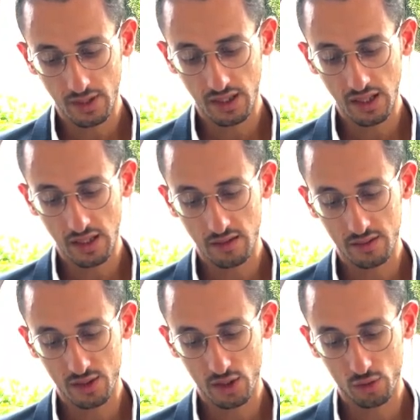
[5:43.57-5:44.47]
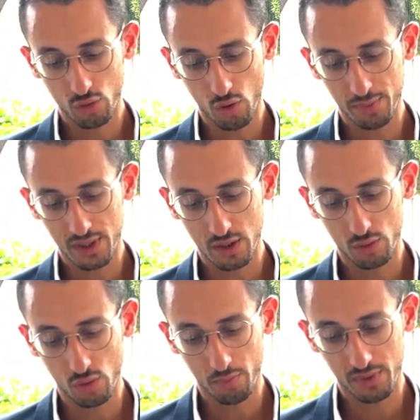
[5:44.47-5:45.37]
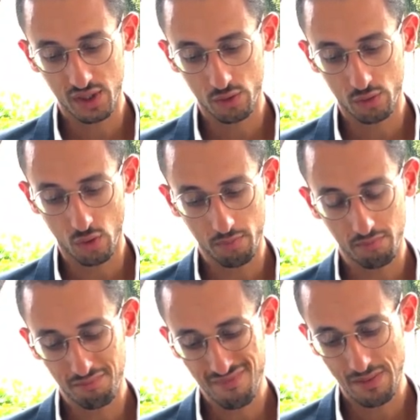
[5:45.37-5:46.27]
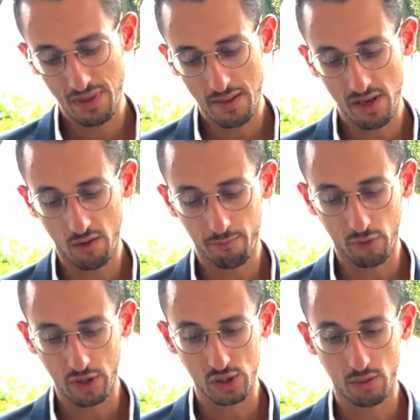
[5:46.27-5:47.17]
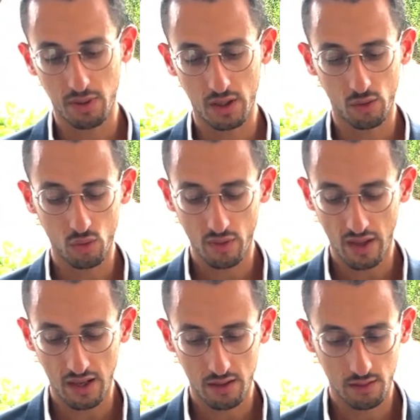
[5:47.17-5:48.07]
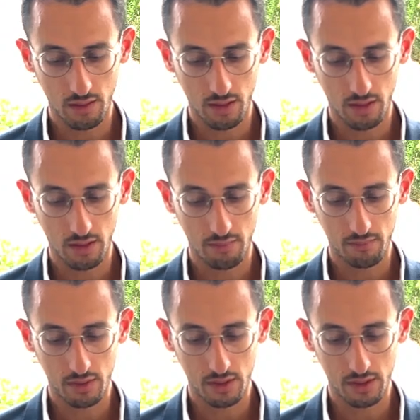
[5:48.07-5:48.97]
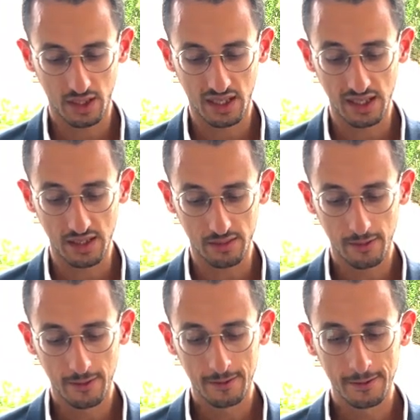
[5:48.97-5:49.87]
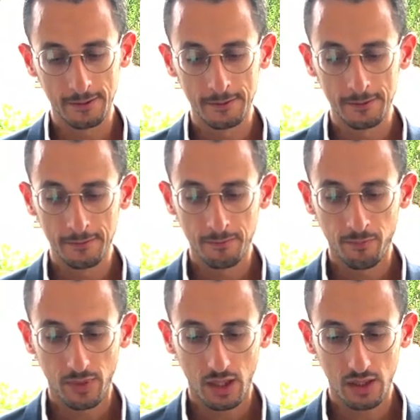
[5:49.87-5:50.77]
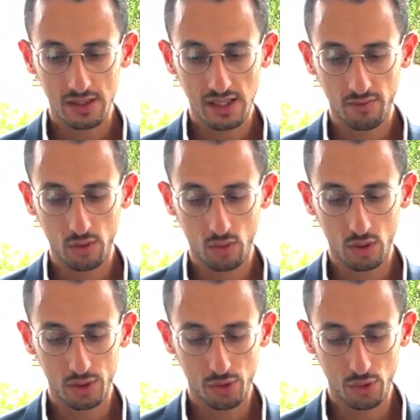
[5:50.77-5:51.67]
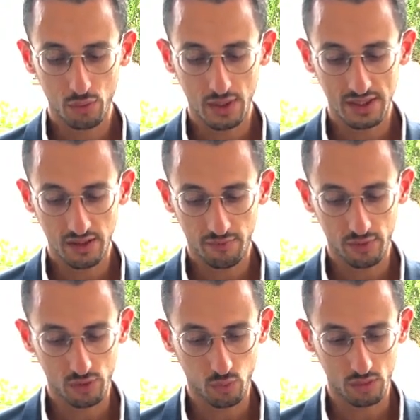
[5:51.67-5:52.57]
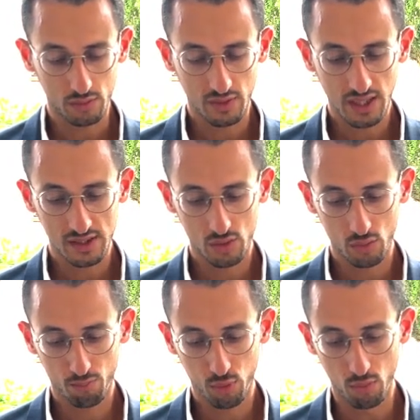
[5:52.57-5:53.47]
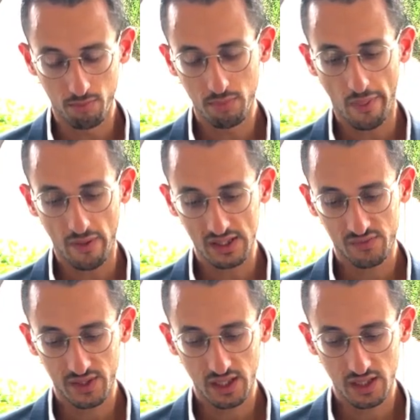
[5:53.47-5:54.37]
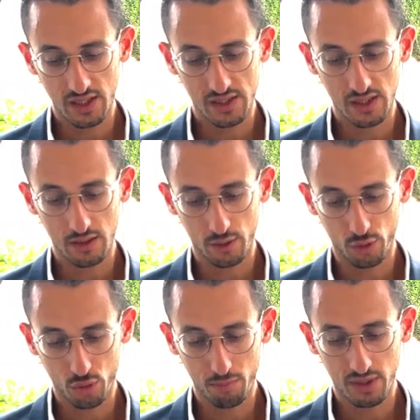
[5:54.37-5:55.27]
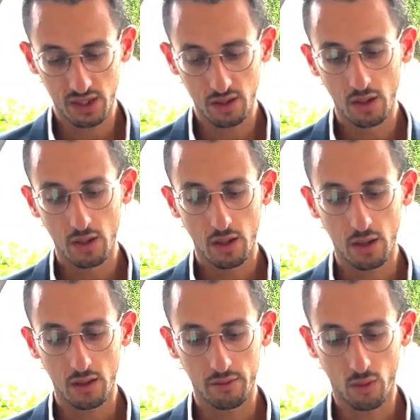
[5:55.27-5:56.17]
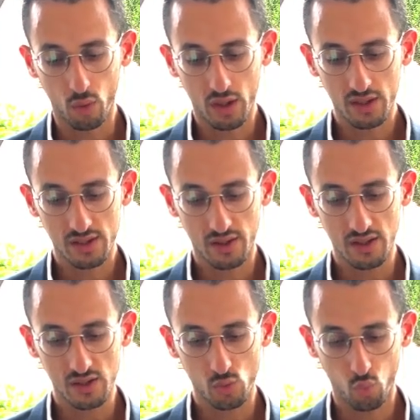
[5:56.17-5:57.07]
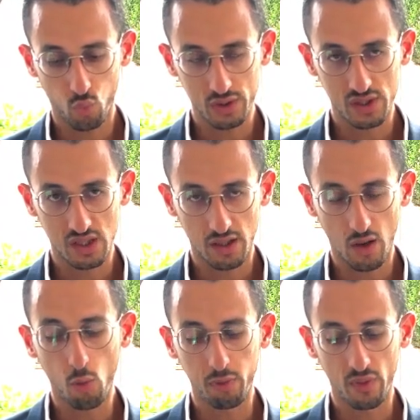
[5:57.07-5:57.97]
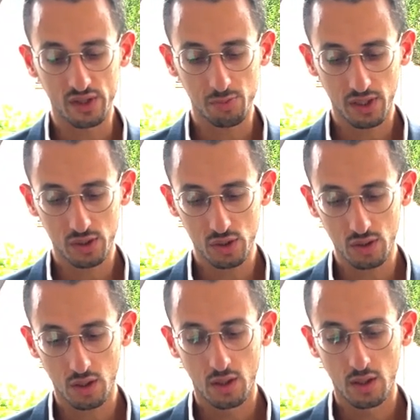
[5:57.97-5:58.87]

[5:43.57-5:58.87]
Again, teardrop, teardrop, teardrop. Might be a bit of pressure, but not that clear. Let's have a look into a different one. That's boom. That's very easy. You should be recognizing this once I open this picture.